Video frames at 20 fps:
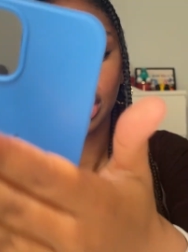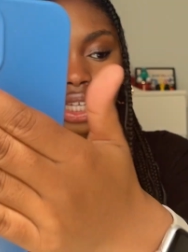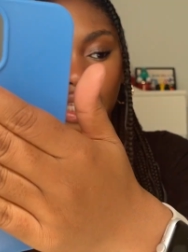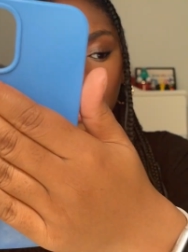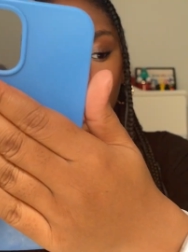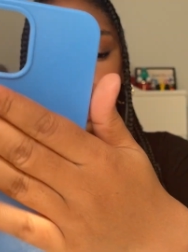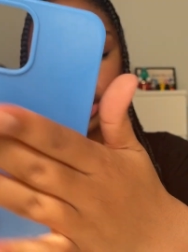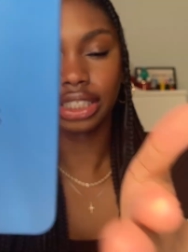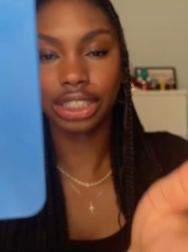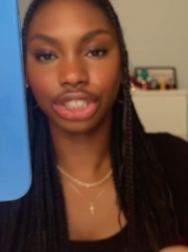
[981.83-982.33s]

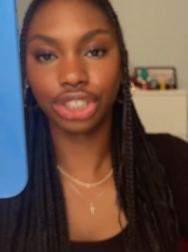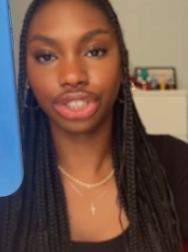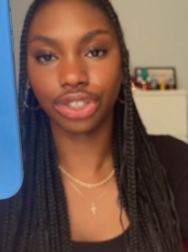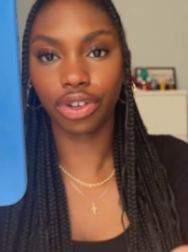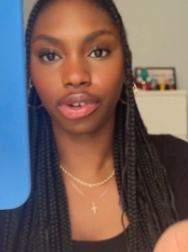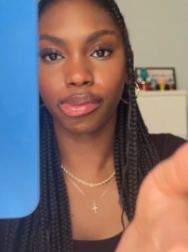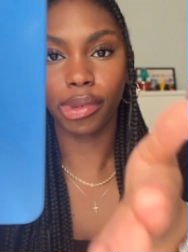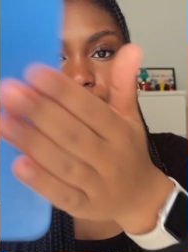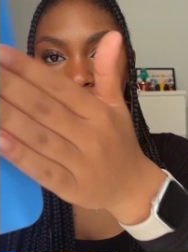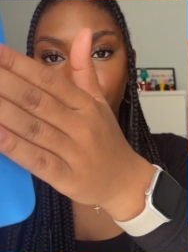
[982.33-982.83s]
this is
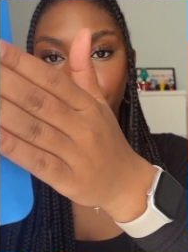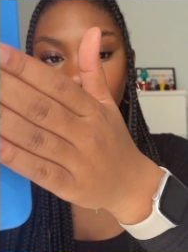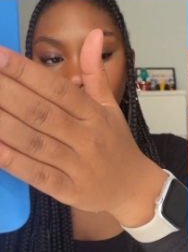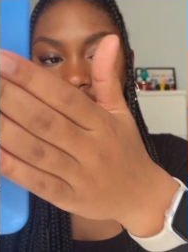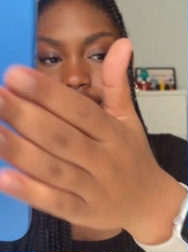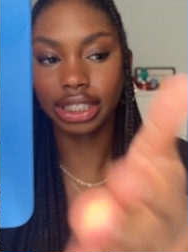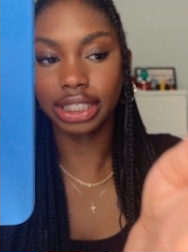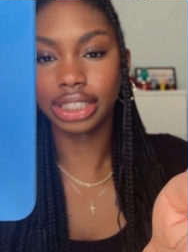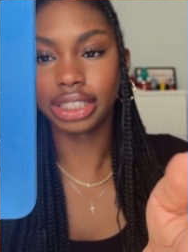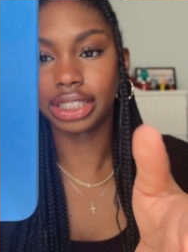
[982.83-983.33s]
showing my
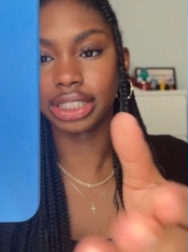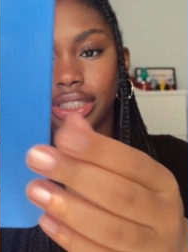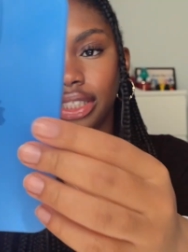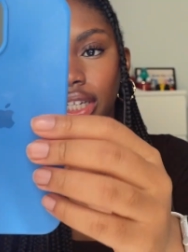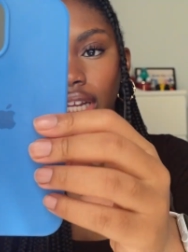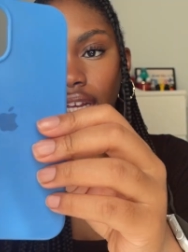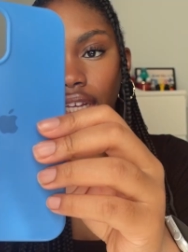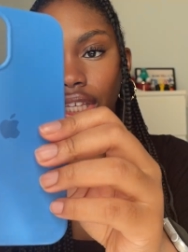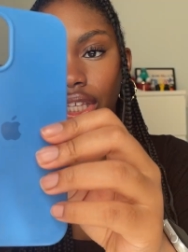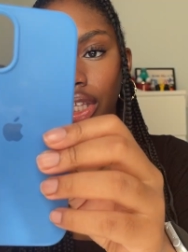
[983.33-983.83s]
prints. It's
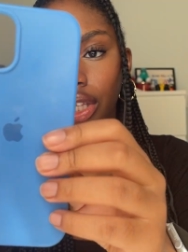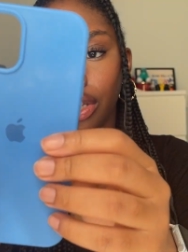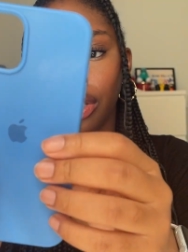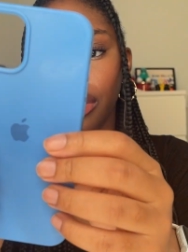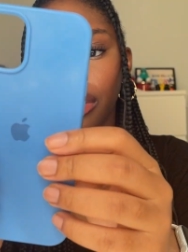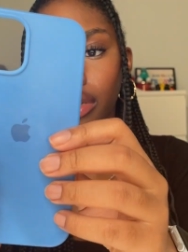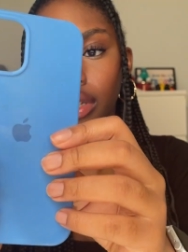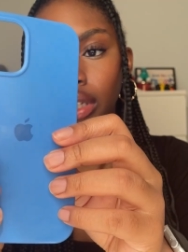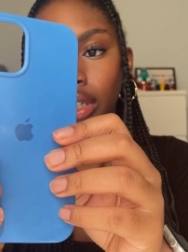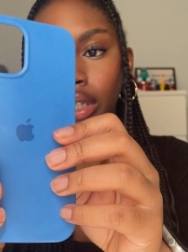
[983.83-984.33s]
not
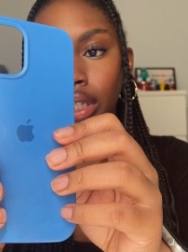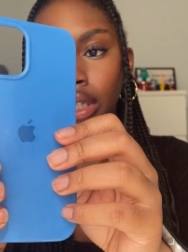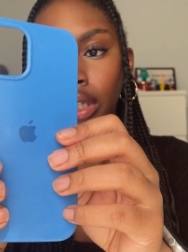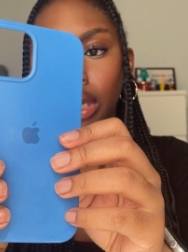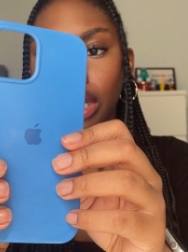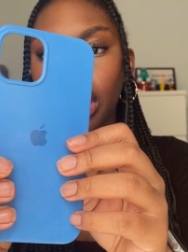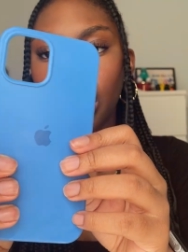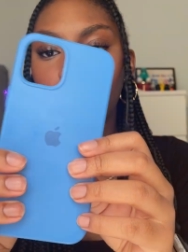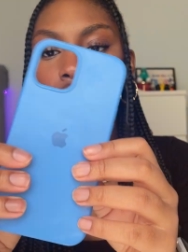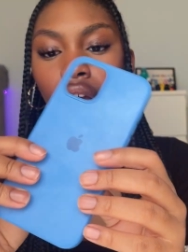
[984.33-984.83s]
cute.
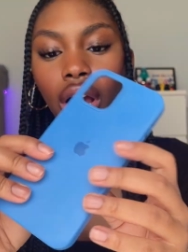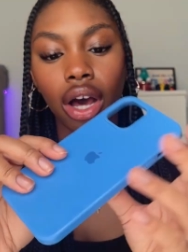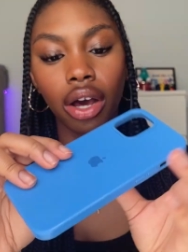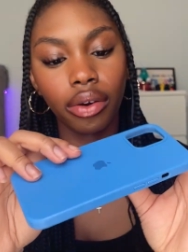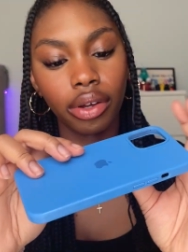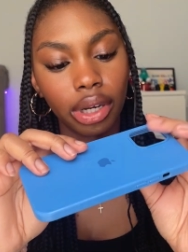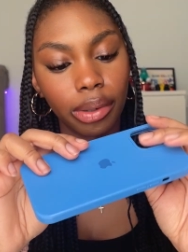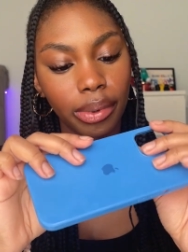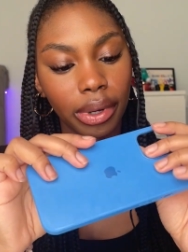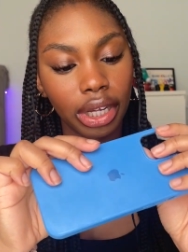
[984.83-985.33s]
Oh,
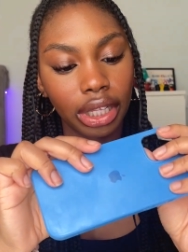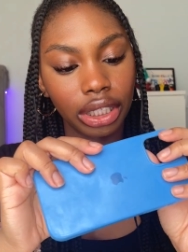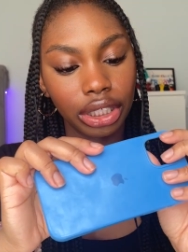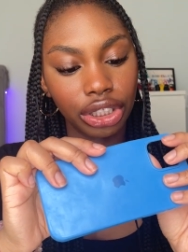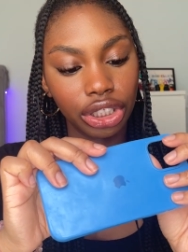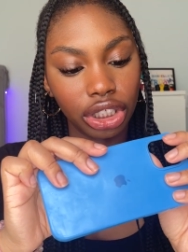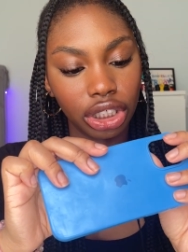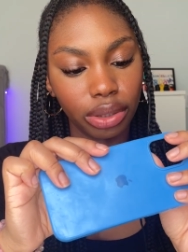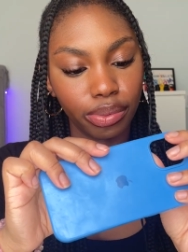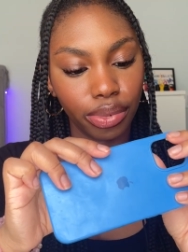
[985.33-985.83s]
and apparently
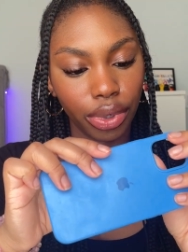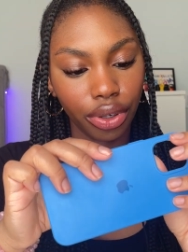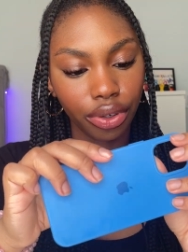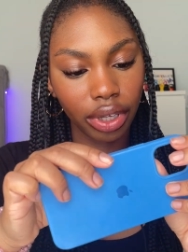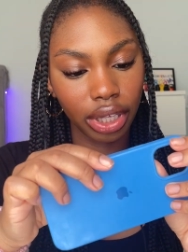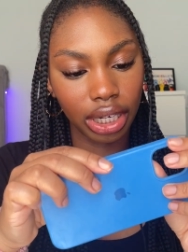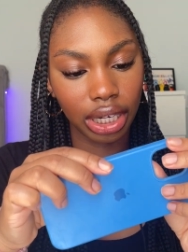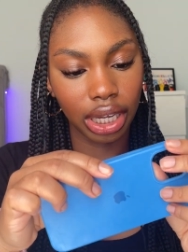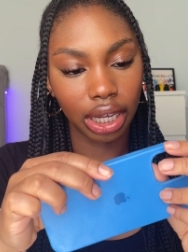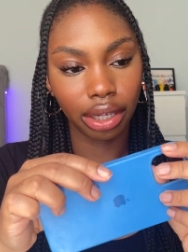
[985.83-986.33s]
she's
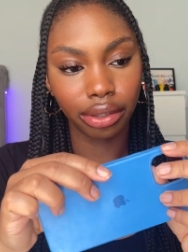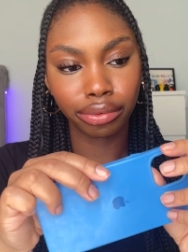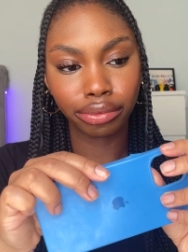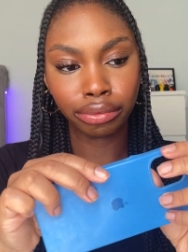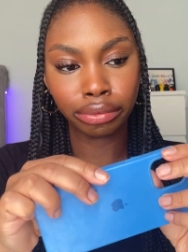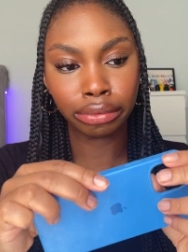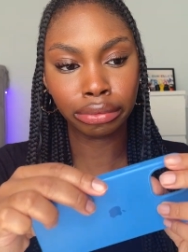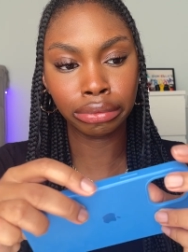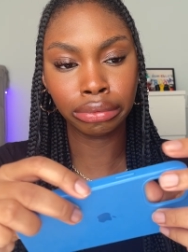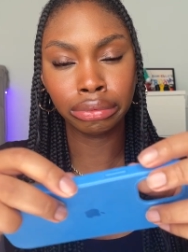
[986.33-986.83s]
broken now.
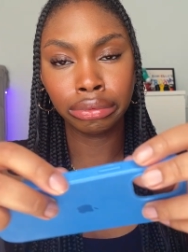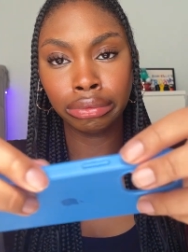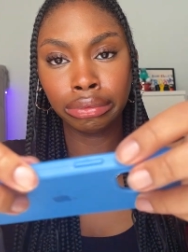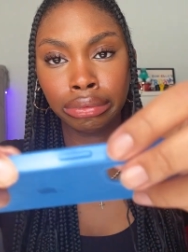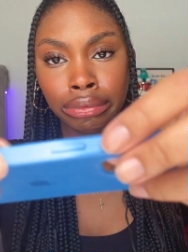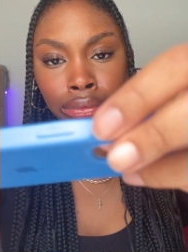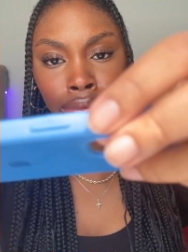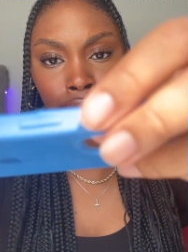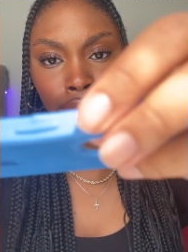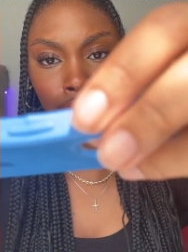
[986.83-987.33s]

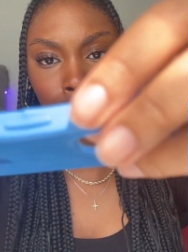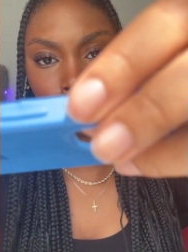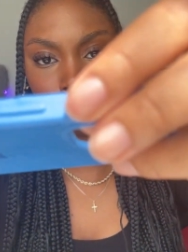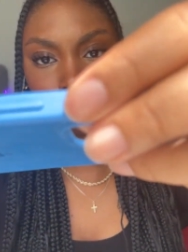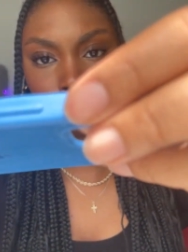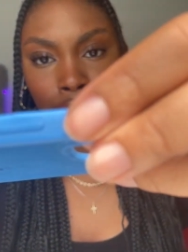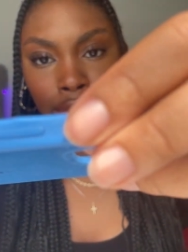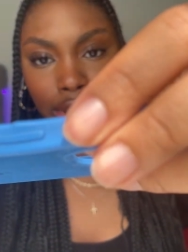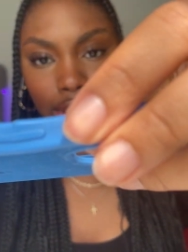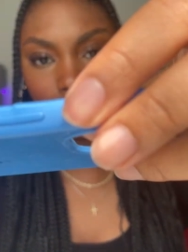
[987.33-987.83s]

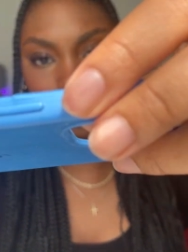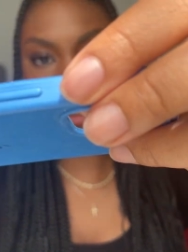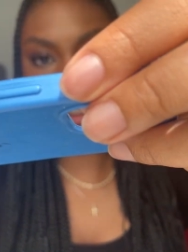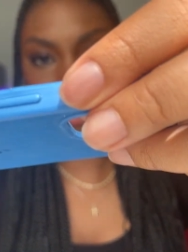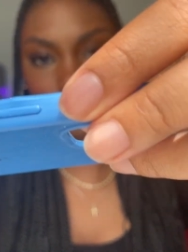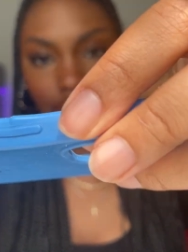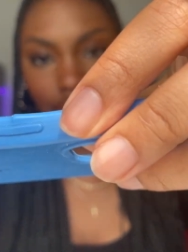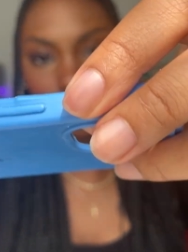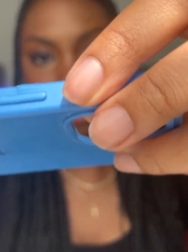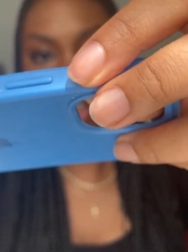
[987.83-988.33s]
Didn't
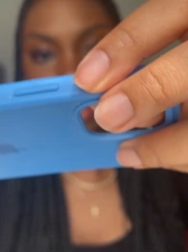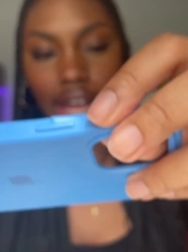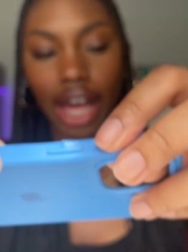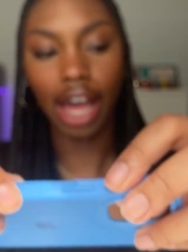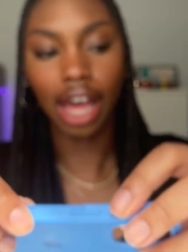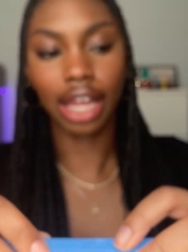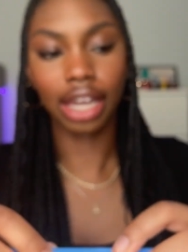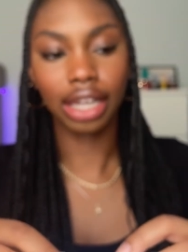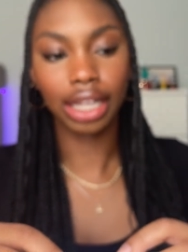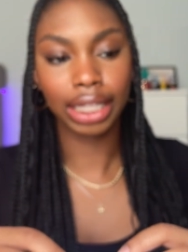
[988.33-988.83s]
even know that.